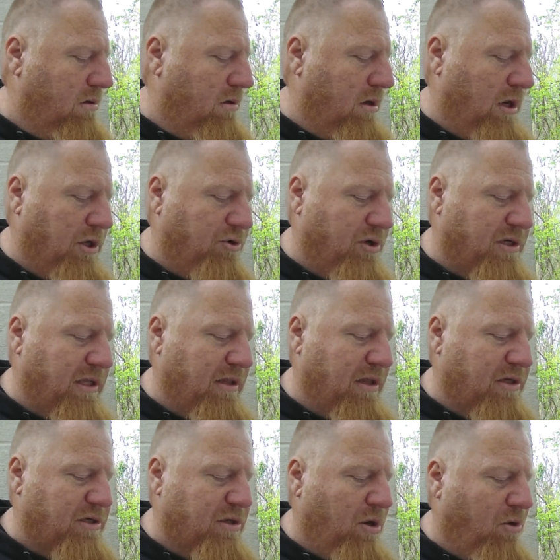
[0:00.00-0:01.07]
interesting.
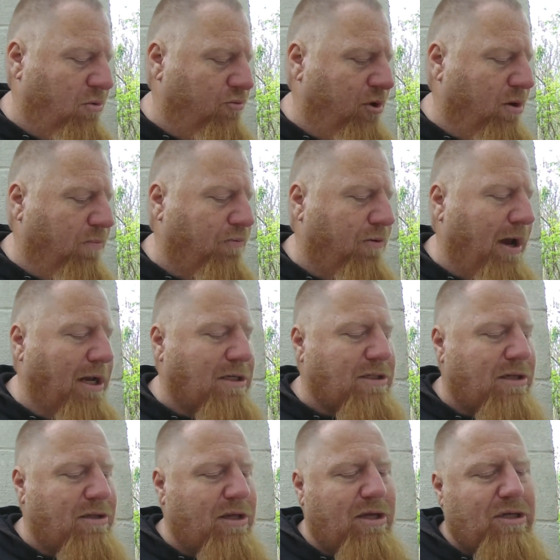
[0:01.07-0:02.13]
There's no real price
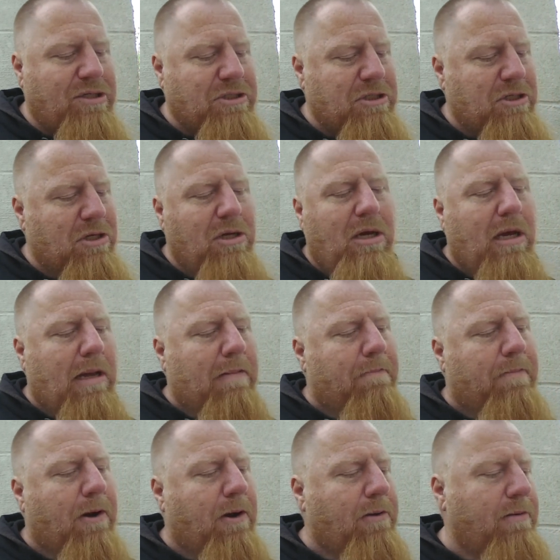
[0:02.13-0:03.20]
on this,
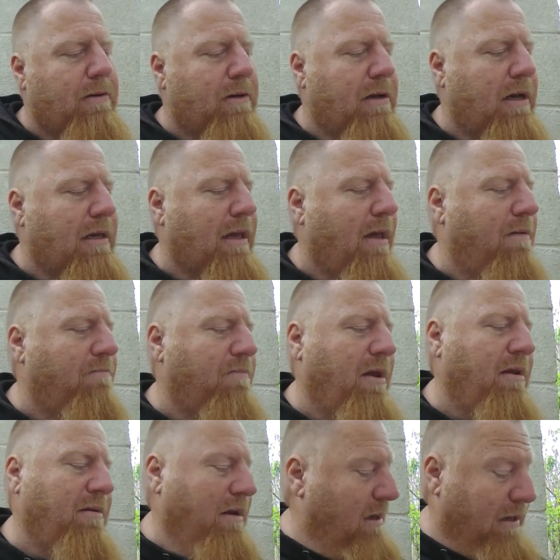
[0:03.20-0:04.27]
but again,
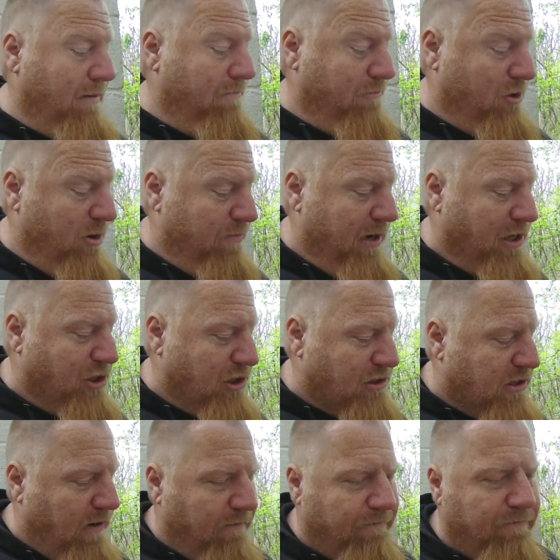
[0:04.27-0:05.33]
it, it could be
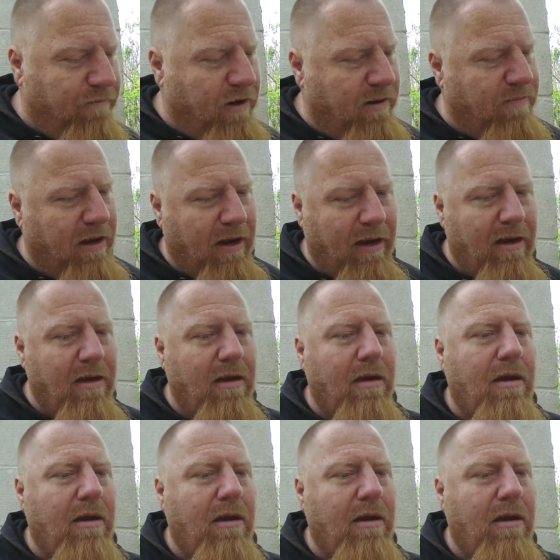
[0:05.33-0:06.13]
just a freebie.